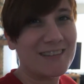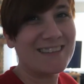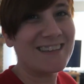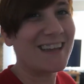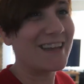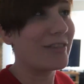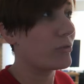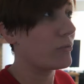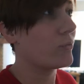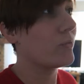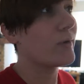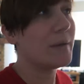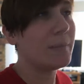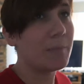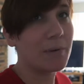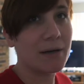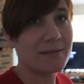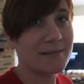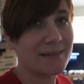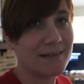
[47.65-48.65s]
It's like three
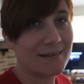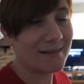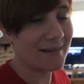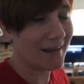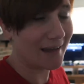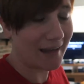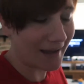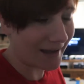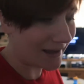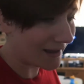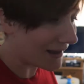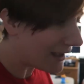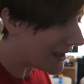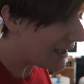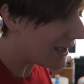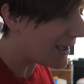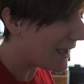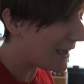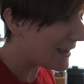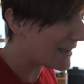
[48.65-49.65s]
bucks a ticket
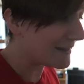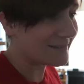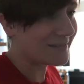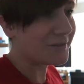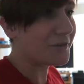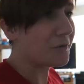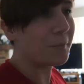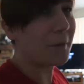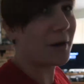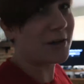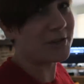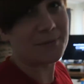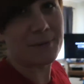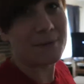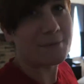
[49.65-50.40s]
because, you know, Boss